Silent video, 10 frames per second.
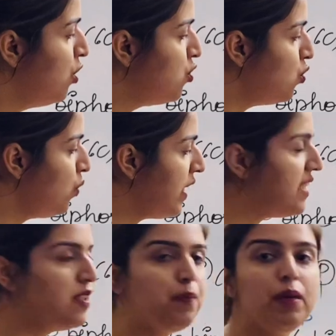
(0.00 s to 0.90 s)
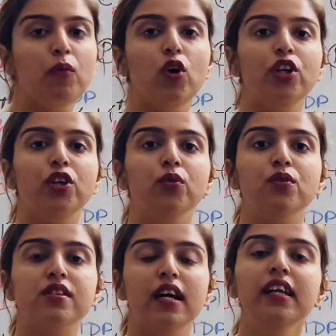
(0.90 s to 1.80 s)
2 ATP
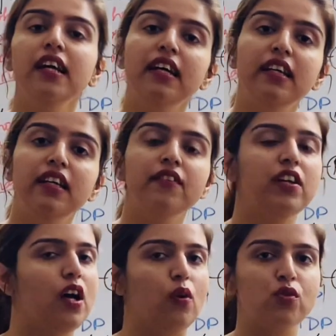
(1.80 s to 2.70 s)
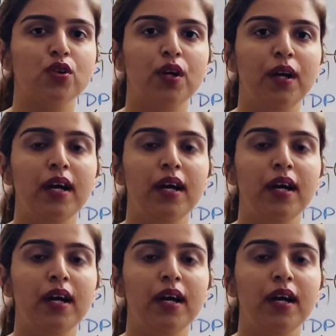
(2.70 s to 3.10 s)
molecules are given out.